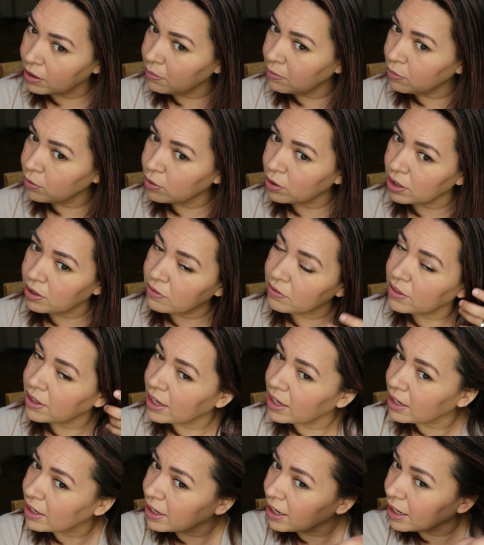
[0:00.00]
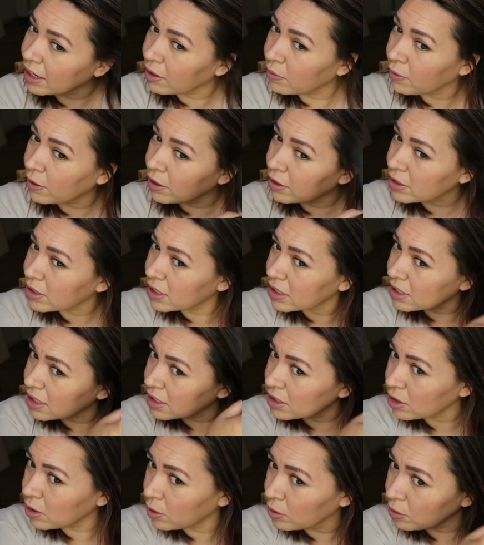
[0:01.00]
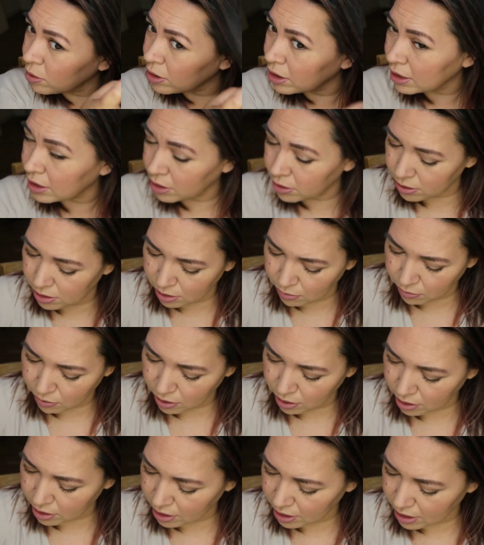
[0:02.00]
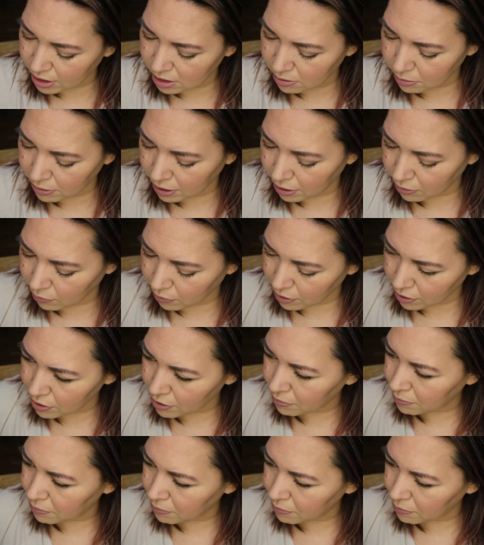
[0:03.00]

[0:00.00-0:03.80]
more of that hair water since I totally used the wrong thing to begin with.